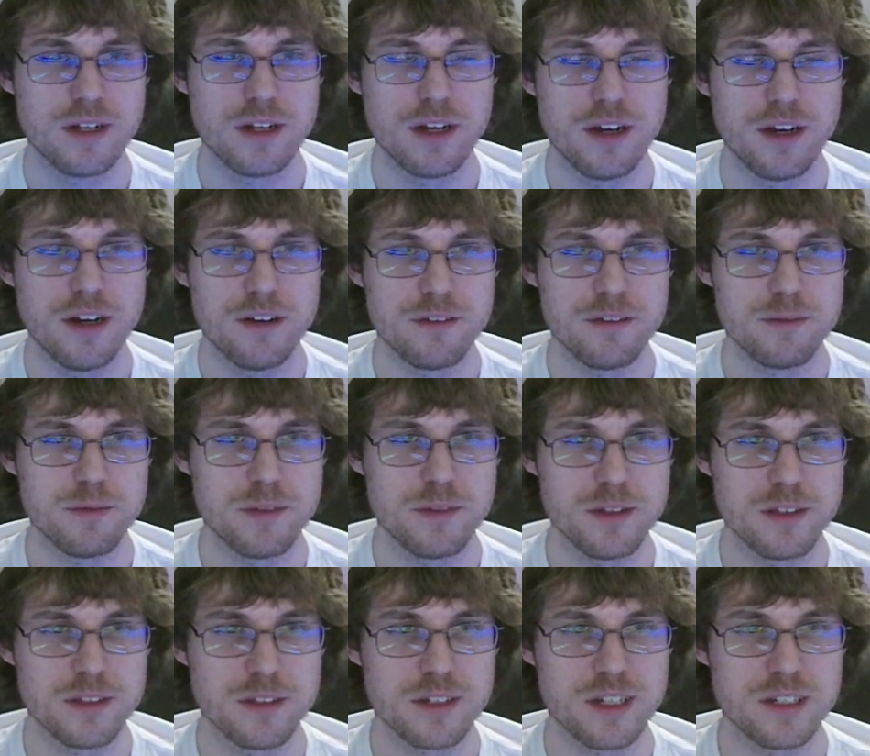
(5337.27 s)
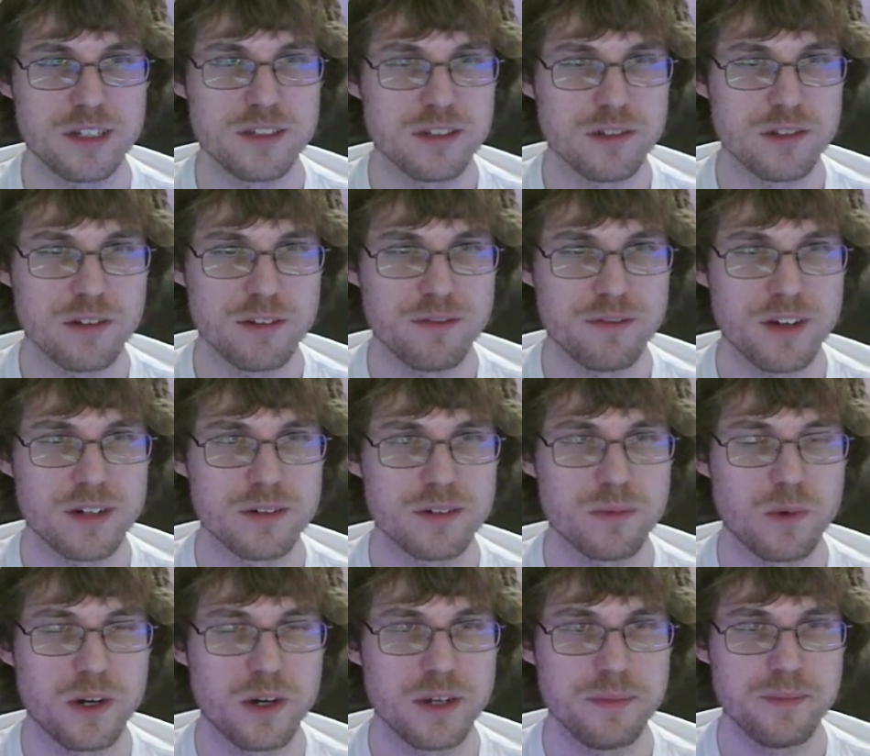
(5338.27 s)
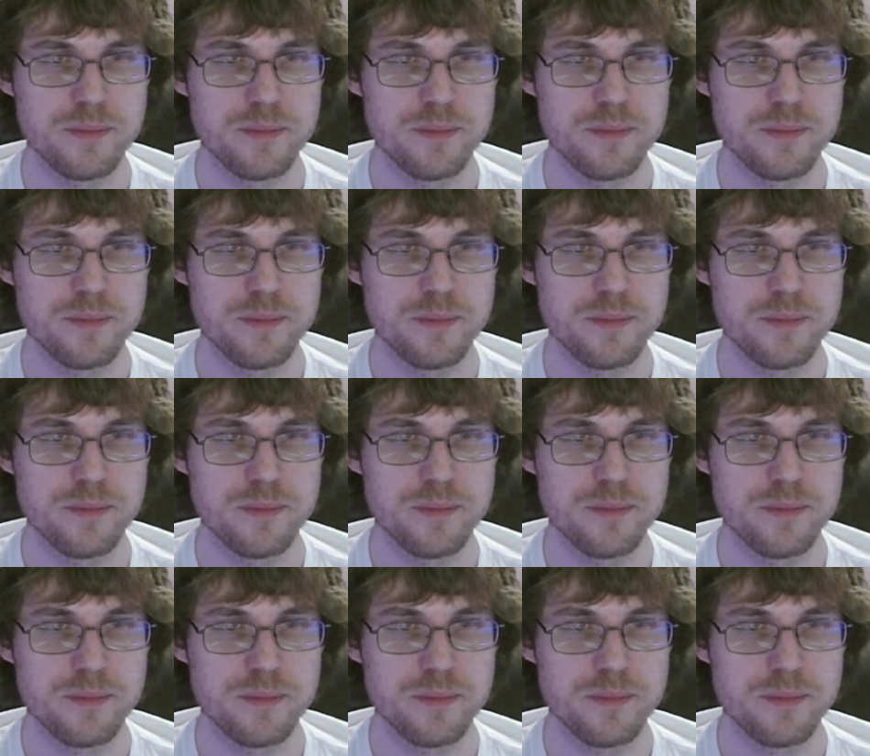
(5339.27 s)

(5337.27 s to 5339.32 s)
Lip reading: In this case, it's only found one.